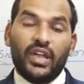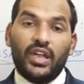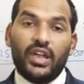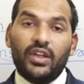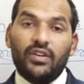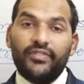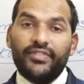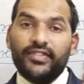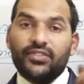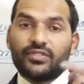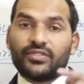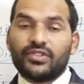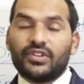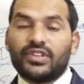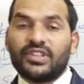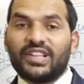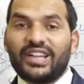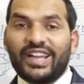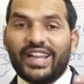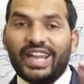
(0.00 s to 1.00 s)
If you
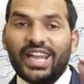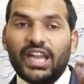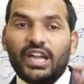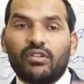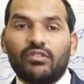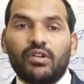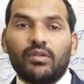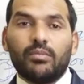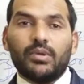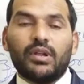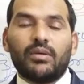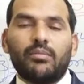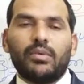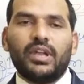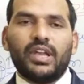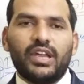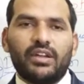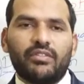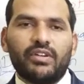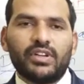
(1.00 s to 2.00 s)
see the equilibrium
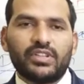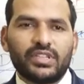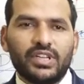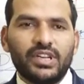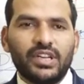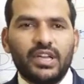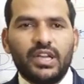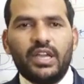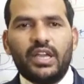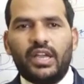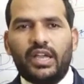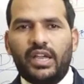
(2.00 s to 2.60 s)
equation,